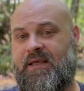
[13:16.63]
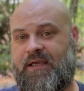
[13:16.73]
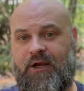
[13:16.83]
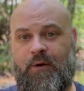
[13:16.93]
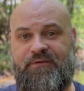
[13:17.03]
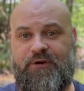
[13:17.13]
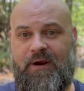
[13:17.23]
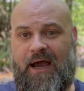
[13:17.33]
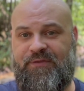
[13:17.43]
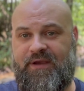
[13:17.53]
You know, if you're
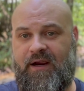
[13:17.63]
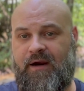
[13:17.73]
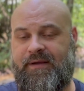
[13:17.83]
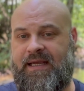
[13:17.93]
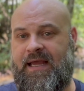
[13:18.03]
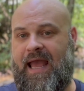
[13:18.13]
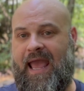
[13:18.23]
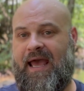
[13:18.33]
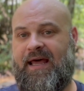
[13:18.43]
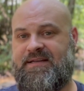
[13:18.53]
out there
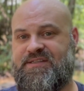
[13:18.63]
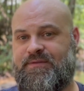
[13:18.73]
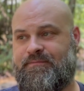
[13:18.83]
and